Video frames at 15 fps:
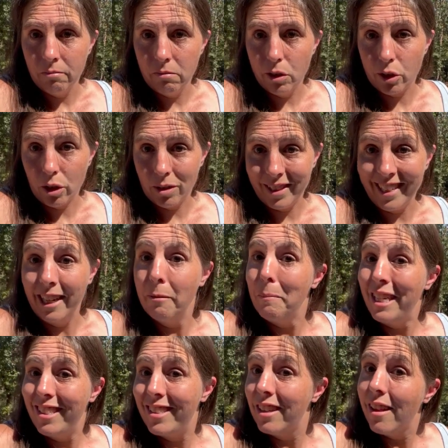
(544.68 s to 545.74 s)
resulting in
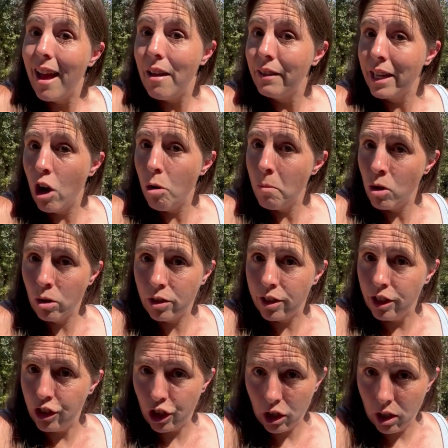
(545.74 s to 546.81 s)
me still having homeowners
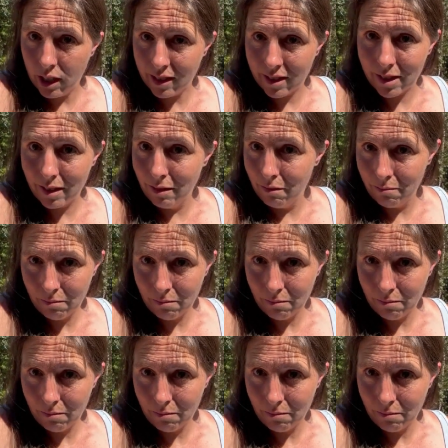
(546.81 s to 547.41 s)
insurance